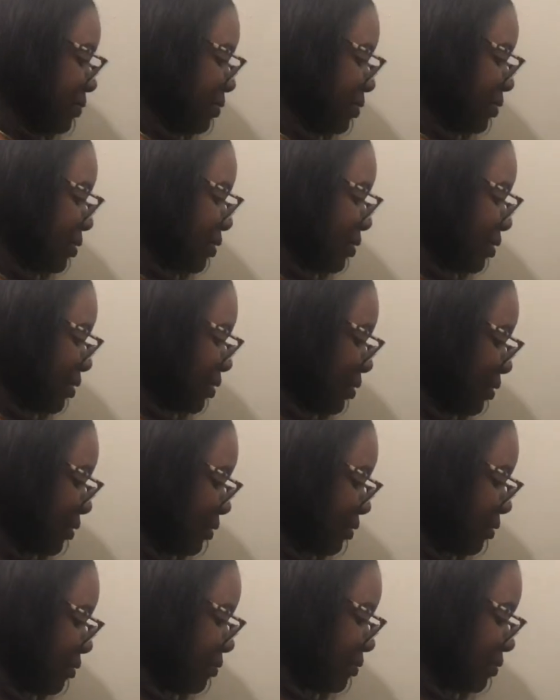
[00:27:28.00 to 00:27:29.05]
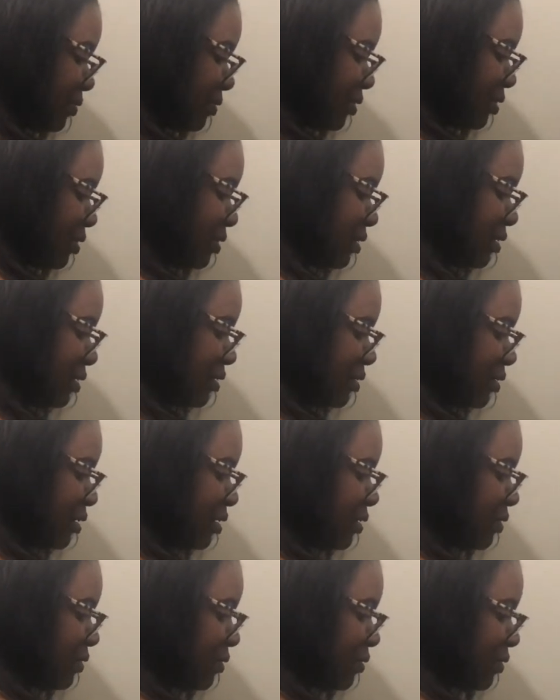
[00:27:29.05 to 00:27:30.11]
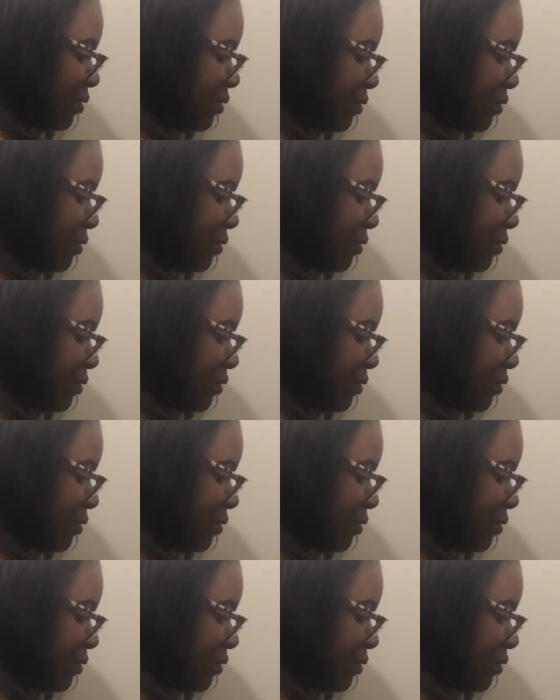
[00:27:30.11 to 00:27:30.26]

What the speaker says: See, because of course I'm gonna